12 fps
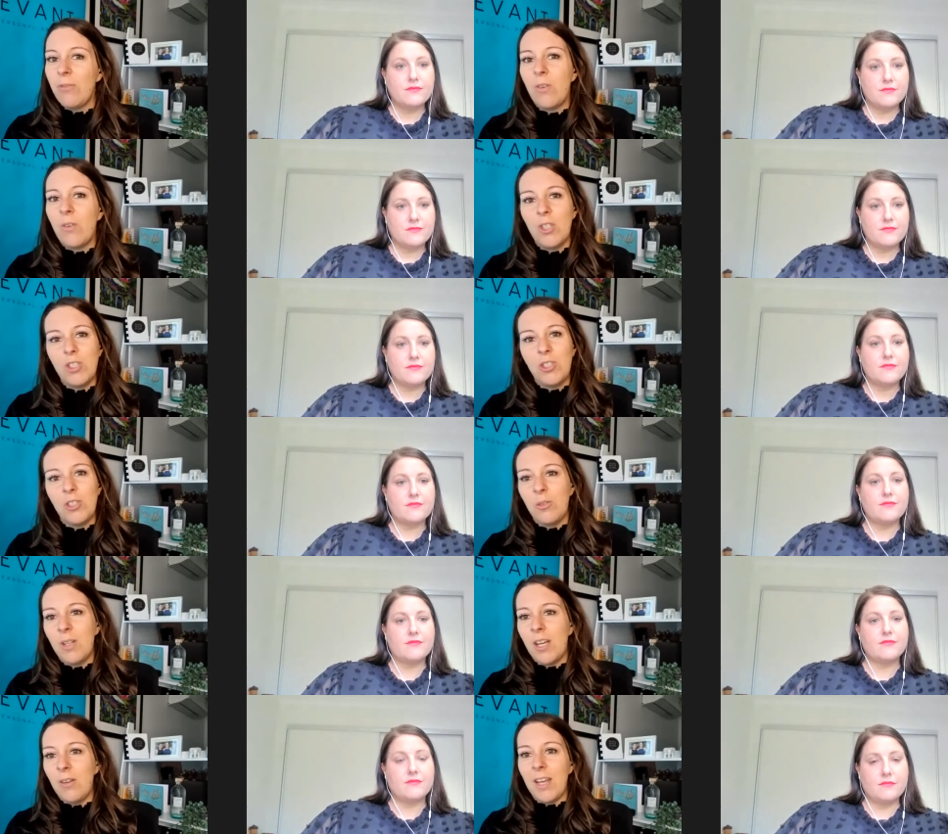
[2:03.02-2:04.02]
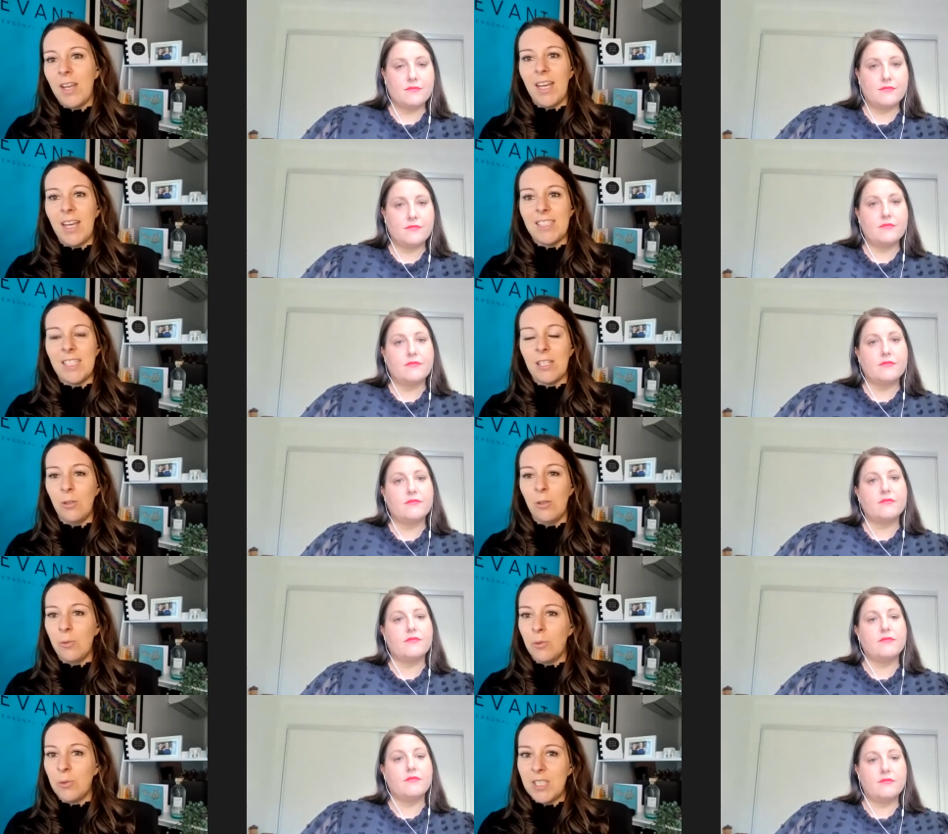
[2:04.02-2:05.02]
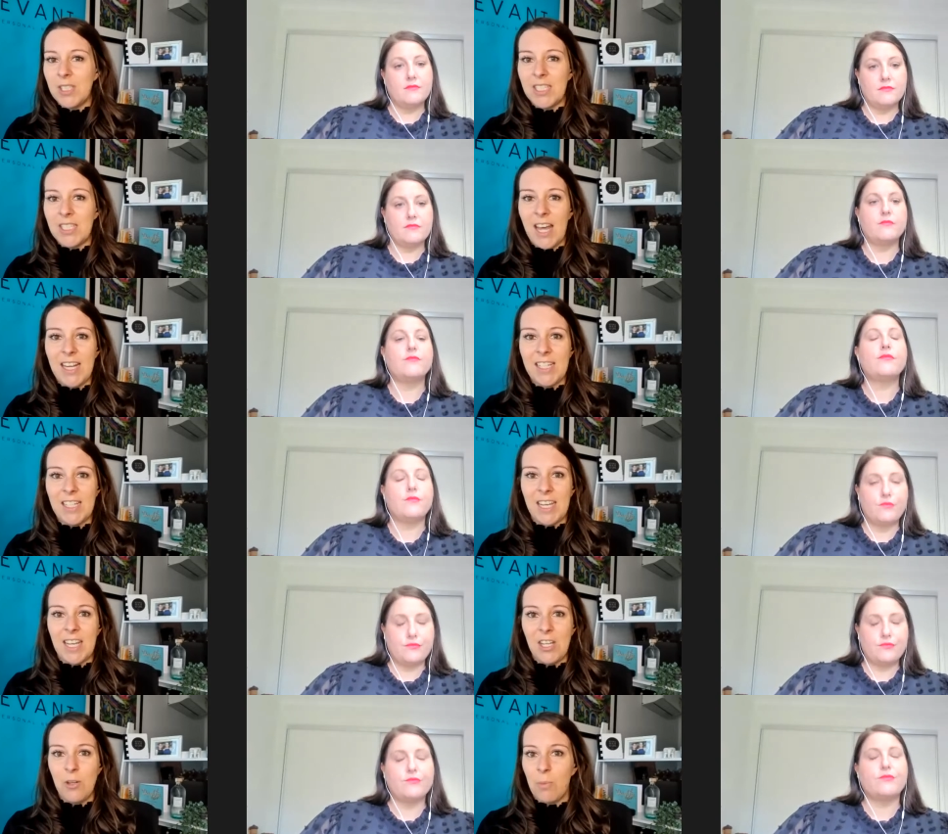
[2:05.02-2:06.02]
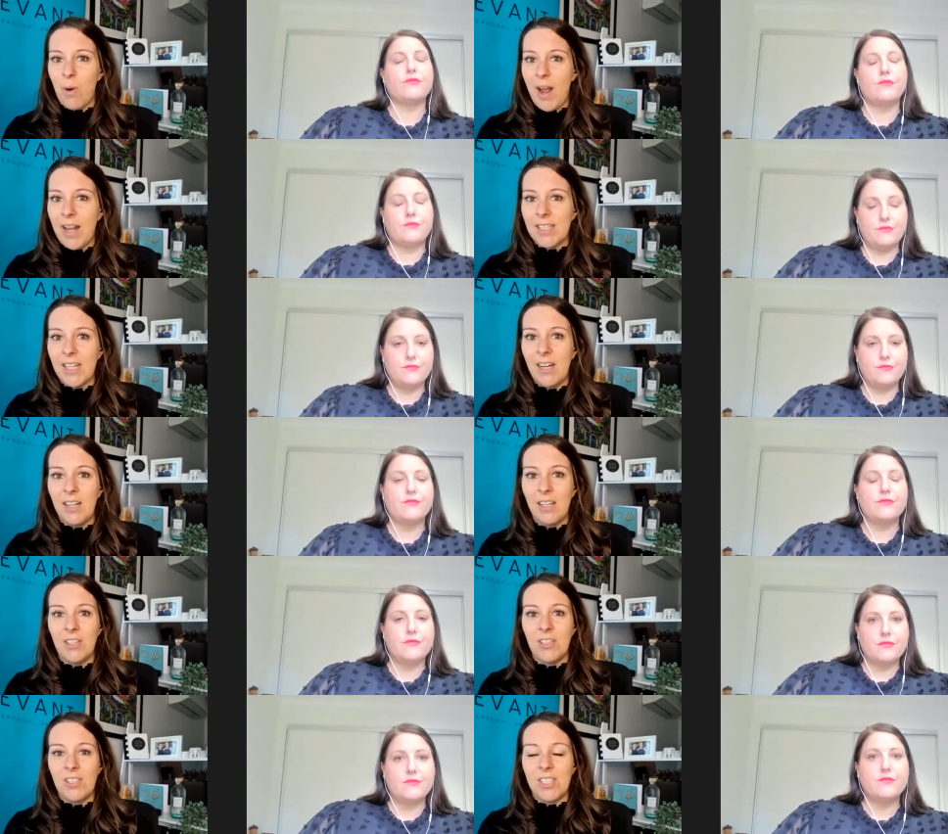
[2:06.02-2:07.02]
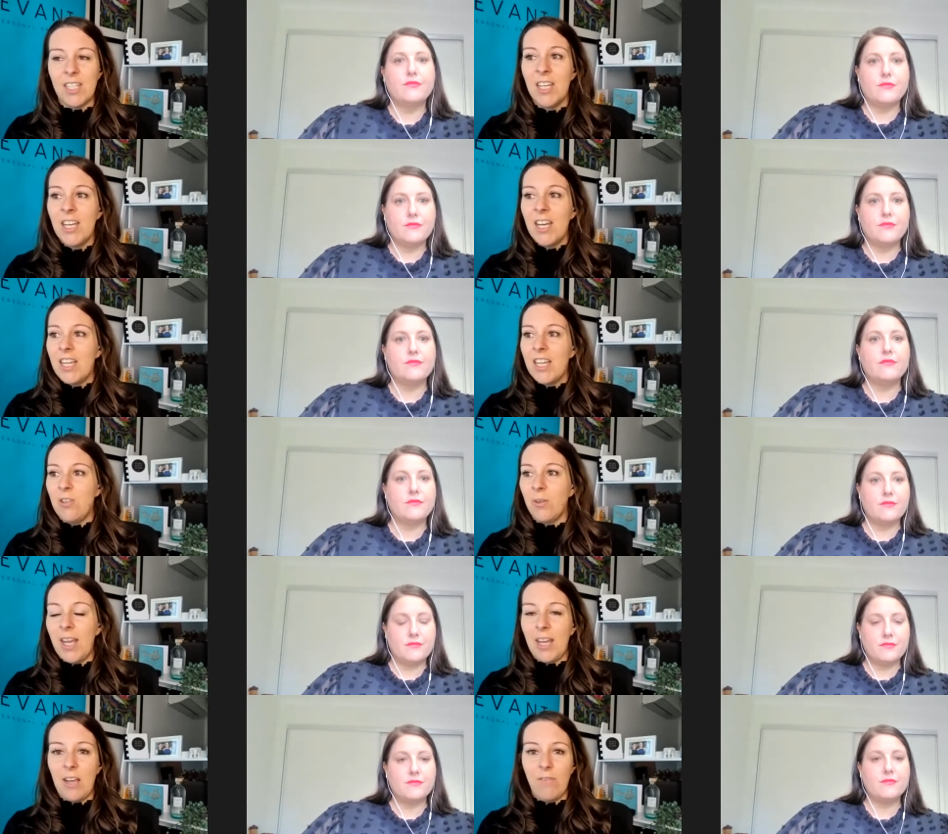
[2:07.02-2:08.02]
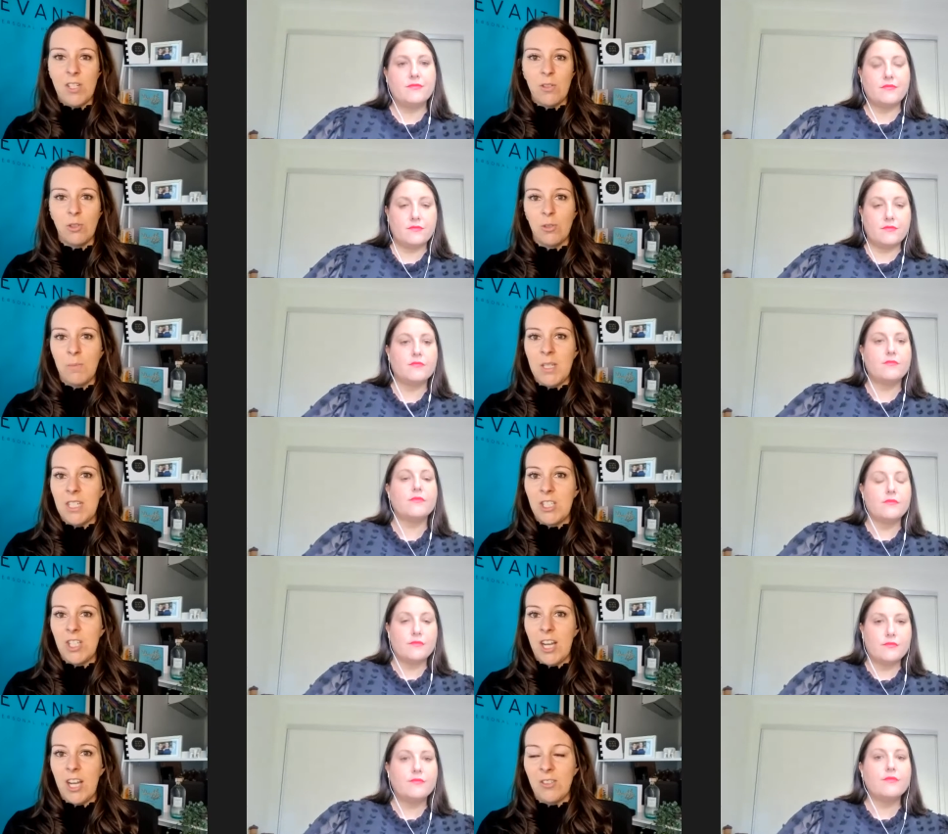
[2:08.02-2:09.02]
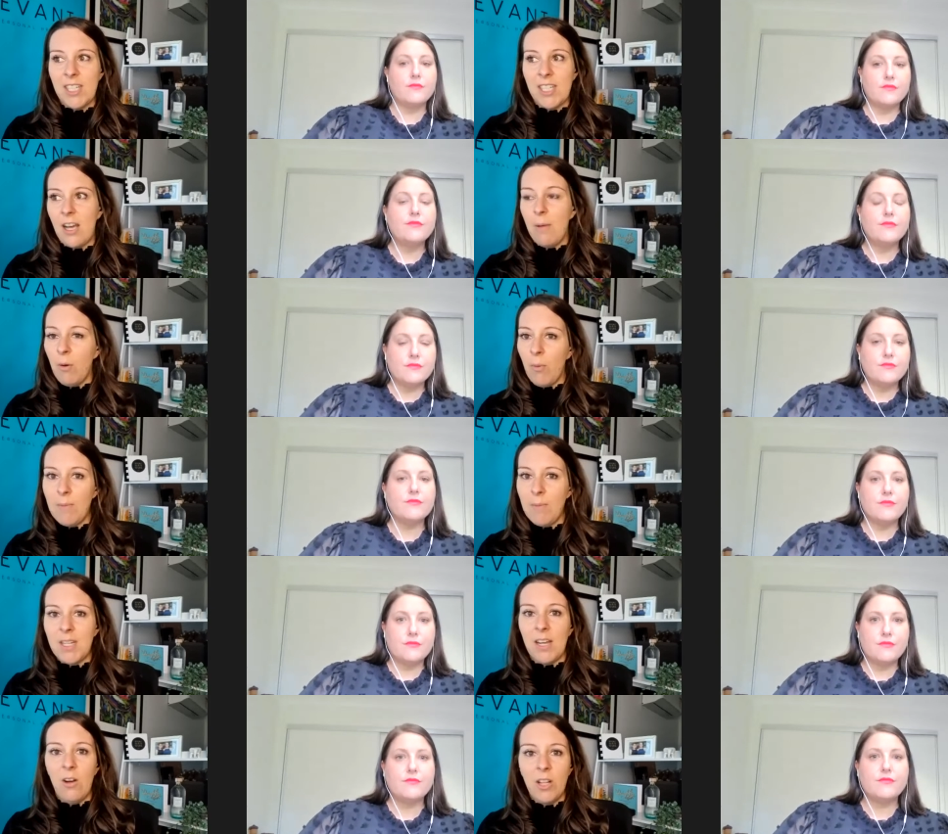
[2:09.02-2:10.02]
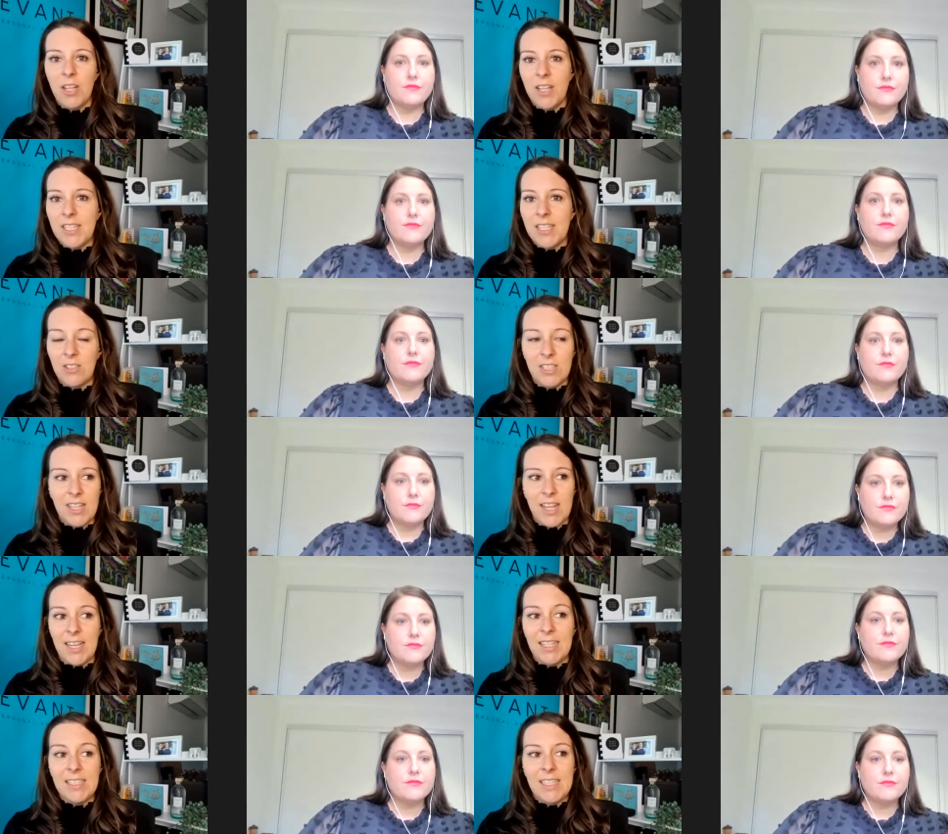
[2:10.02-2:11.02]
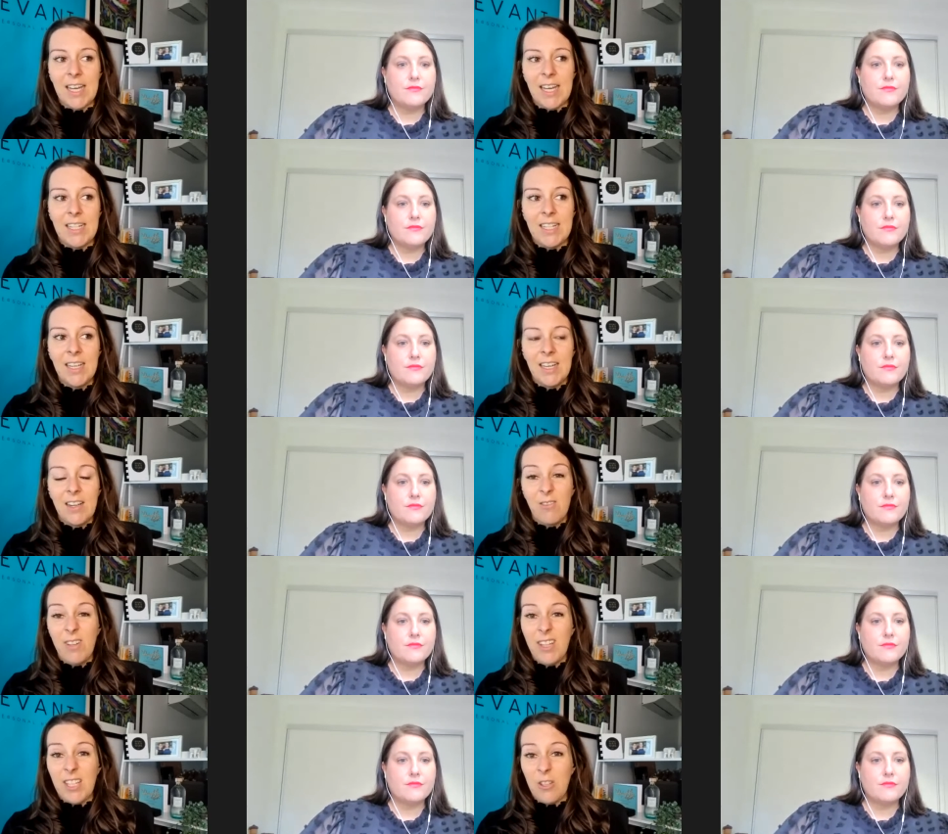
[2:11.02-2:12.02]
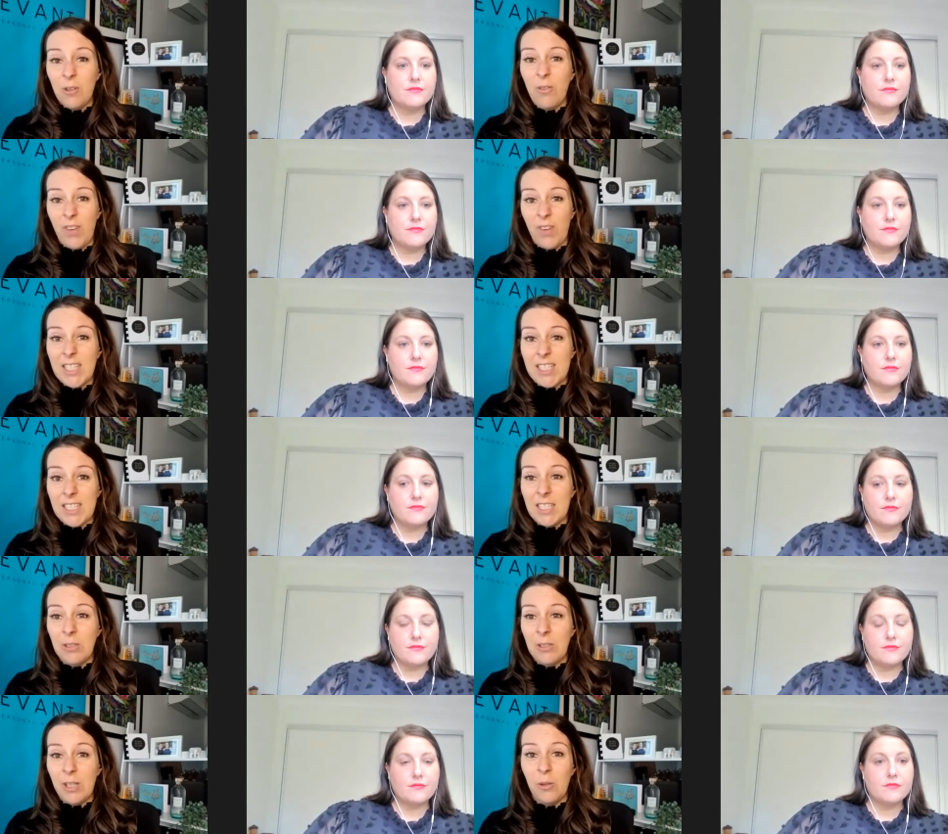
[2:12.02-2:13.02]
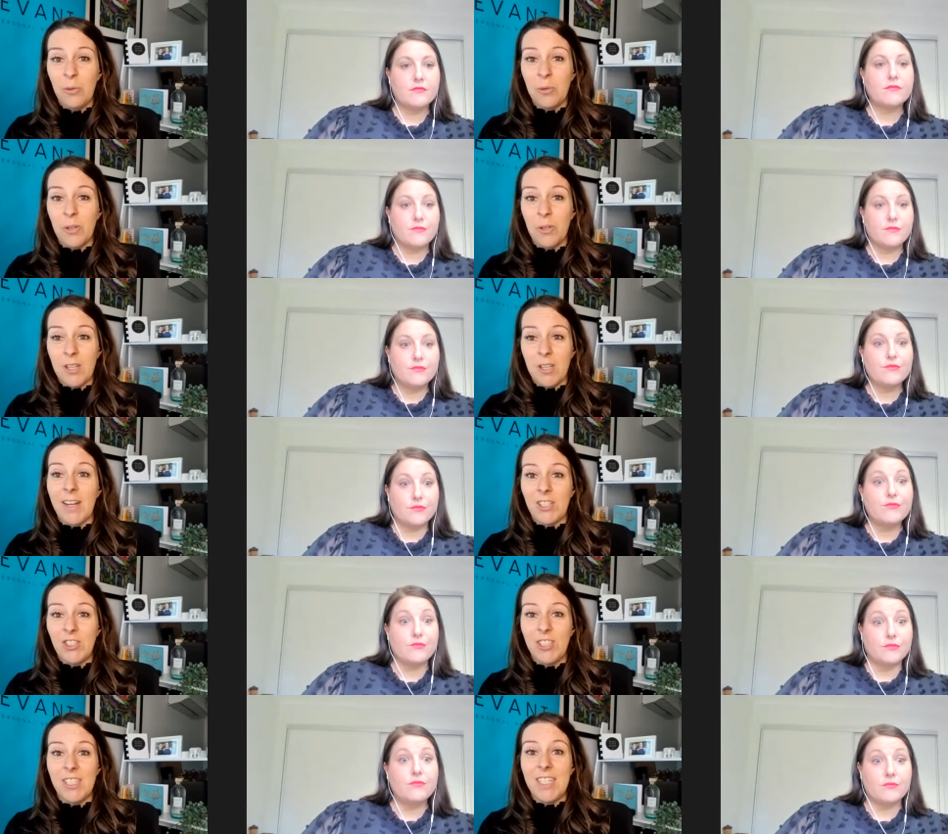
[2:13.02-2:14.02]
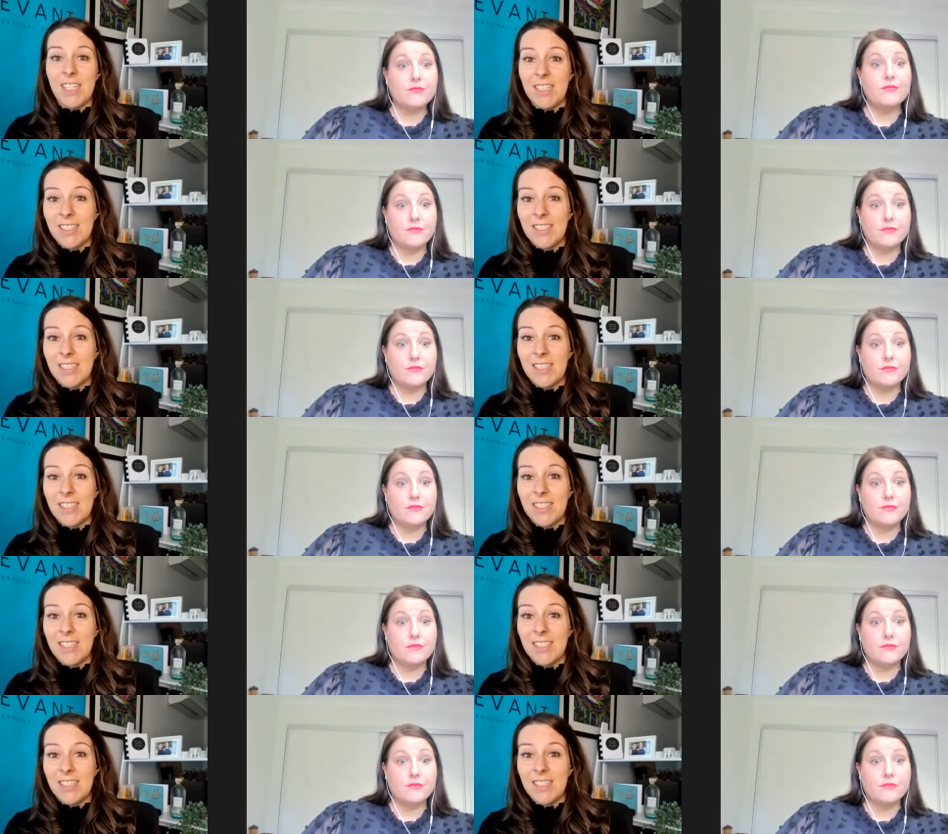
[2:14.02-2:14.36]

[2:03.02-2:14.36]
Speaker 1: a fortune going out and getting logos designed and getting your brand colors and, you know, getting every social media channel set up, mm-hmm. a website, all of this sort of things. And really your face is the only logo that you actually need.